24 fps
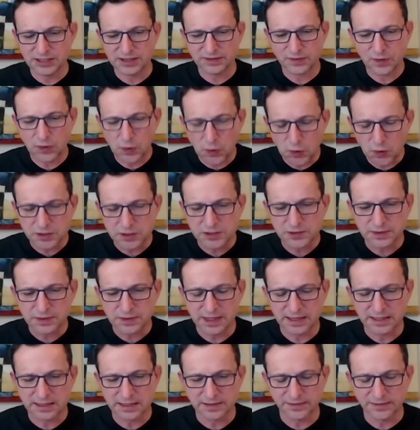Of course, we
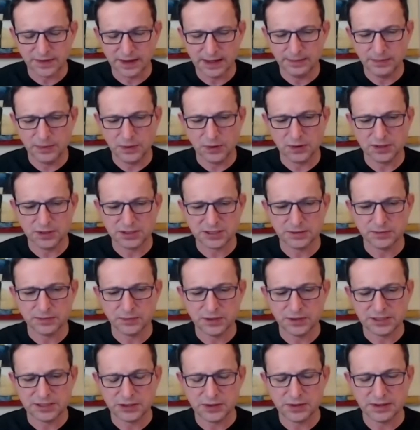need to develop knowledge, and
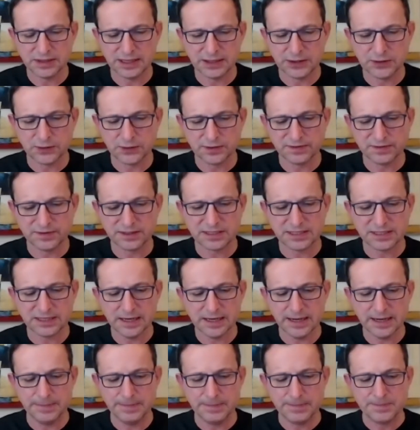we're doing that all the
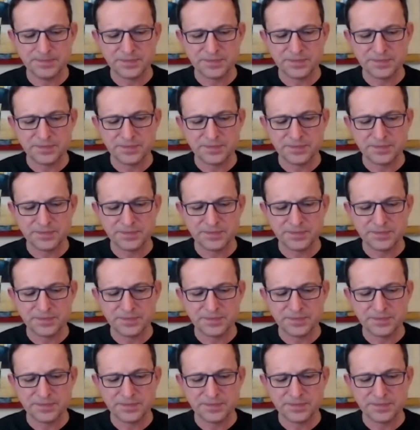time.